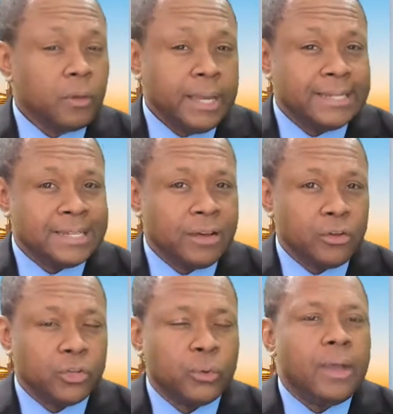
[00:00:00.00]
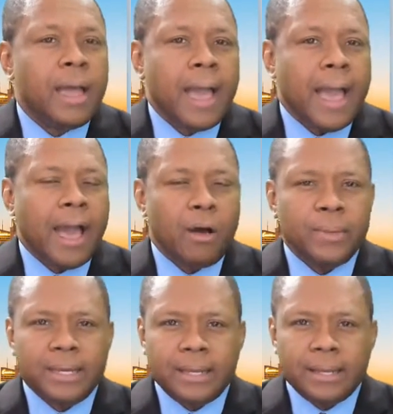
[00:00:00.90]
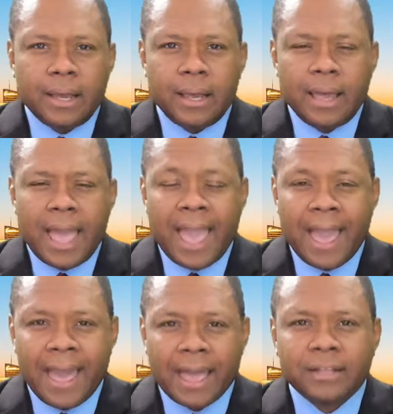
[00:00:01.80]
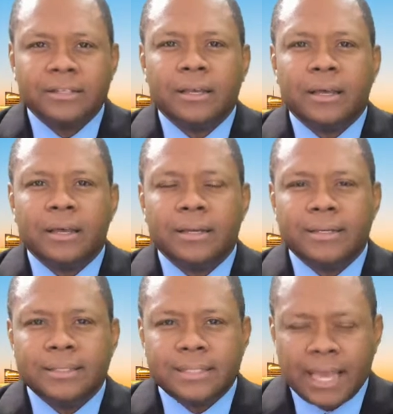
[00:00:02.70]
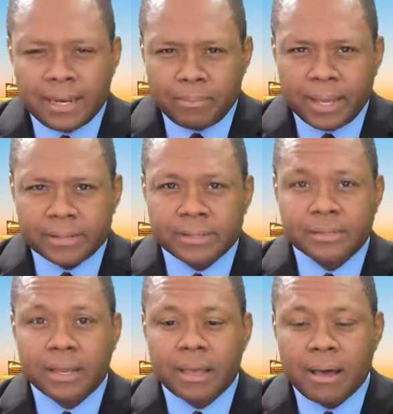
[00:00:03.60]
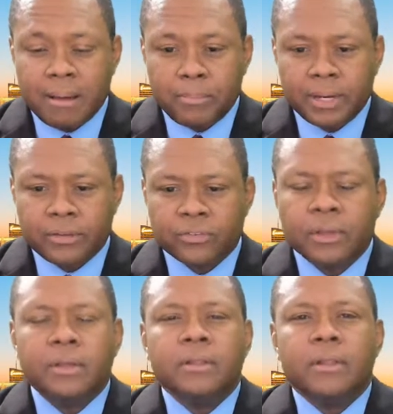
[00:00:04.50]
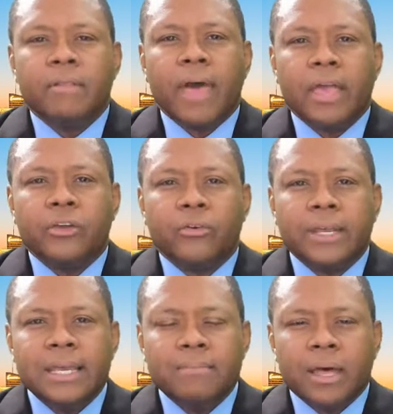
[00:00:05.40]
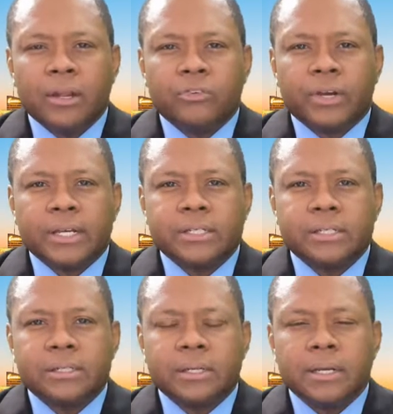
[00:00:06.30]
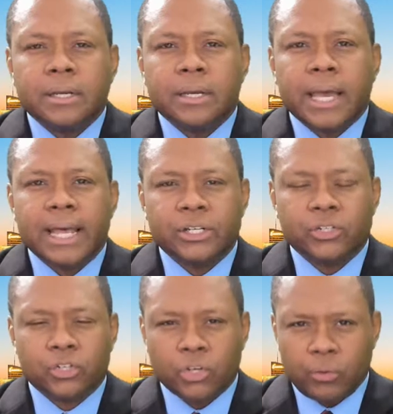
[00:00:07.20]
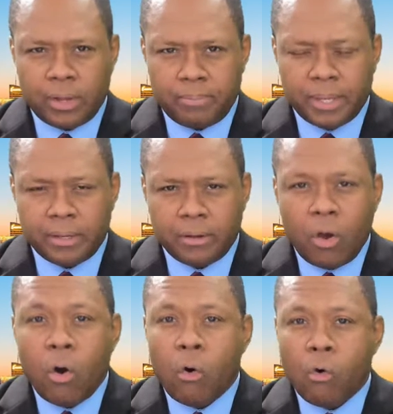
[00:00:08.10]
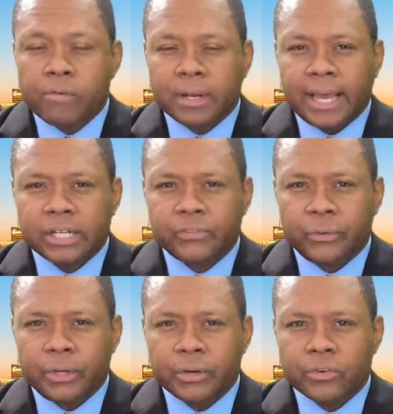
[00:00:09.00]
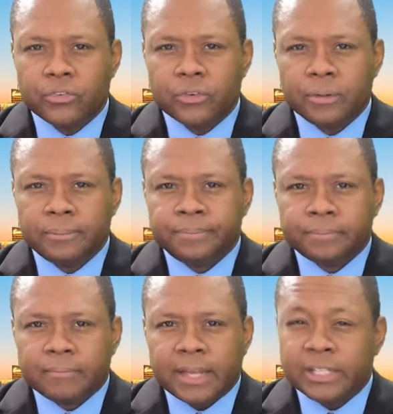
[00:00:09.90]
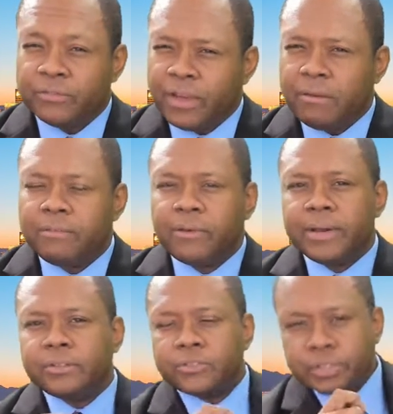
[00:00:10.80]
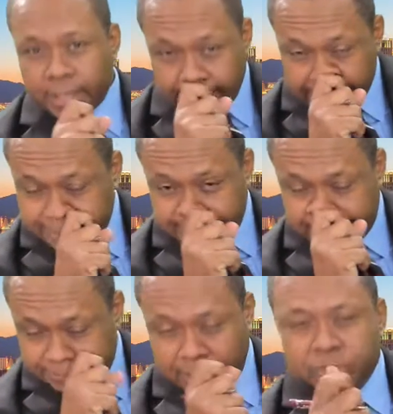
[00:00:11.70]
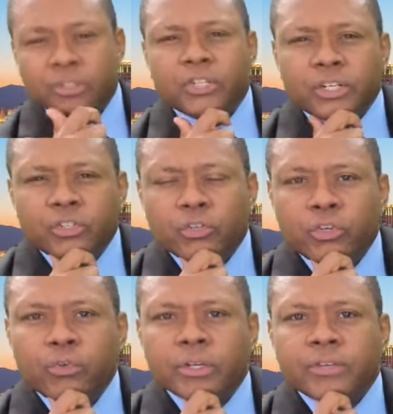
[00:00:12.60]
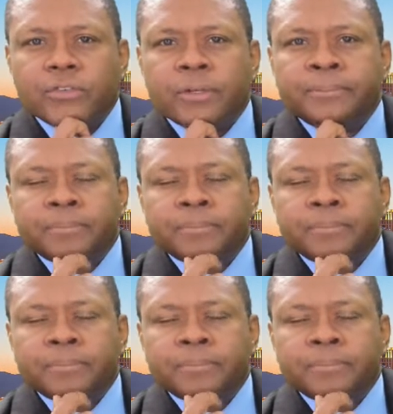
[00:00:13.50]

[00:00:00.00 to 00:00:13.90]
and tell you how many hacked databases and companies that your email address has shown up in over the last few years. It's very, very interesting, and I would suggest you do this.